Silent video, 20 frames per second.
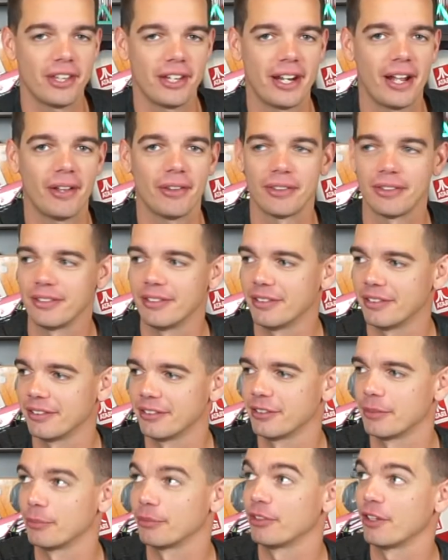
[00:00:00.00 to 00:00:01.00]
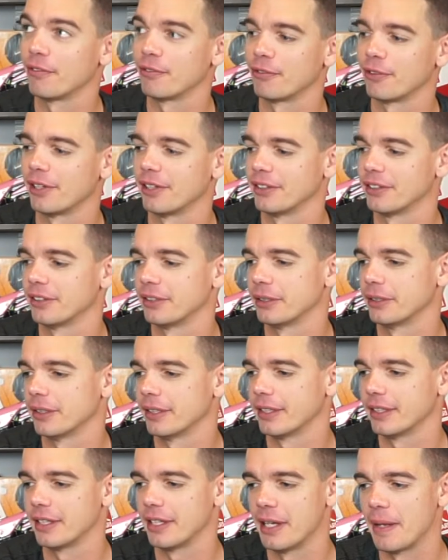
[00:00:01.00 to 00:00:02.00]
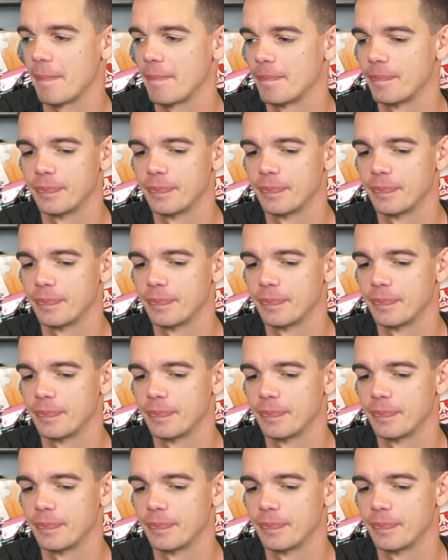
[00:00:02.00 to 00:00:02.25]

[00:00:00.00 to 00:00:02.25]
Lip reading: out some stuff around here and